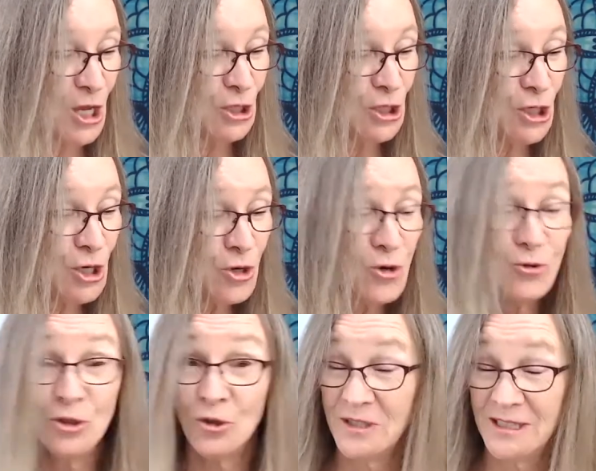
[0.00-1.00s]
You
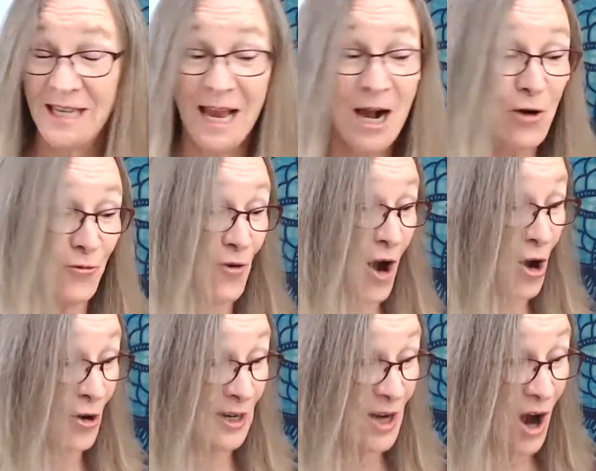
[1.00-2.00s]
yourself
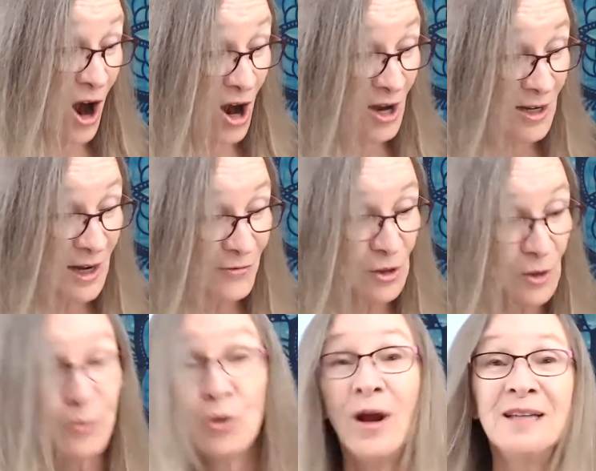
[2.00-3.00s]
are in awe of your
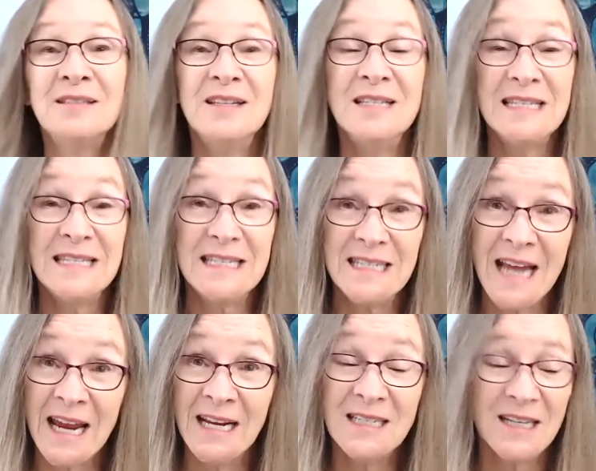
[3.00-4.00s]
present
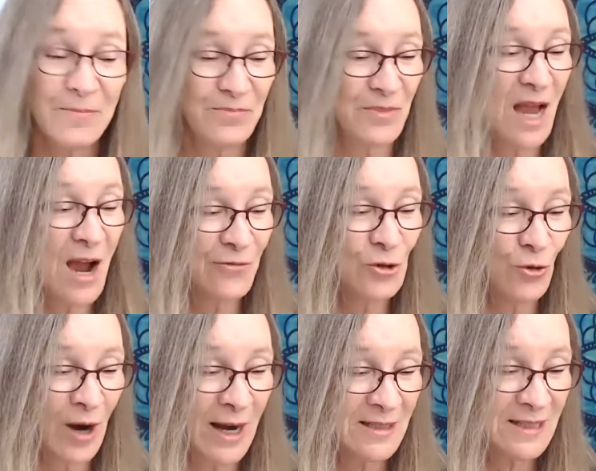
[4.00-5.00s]
state of
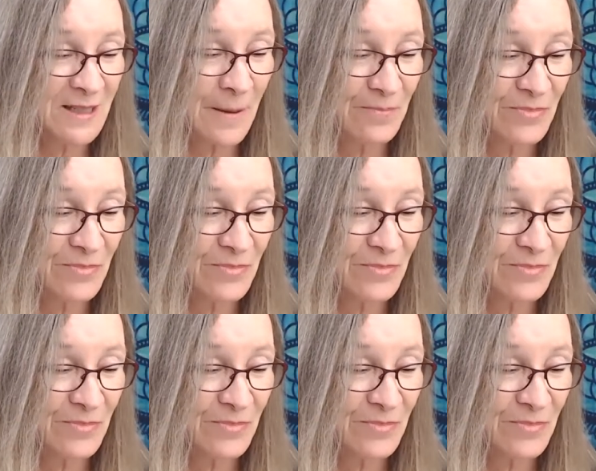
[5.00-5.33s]
grace.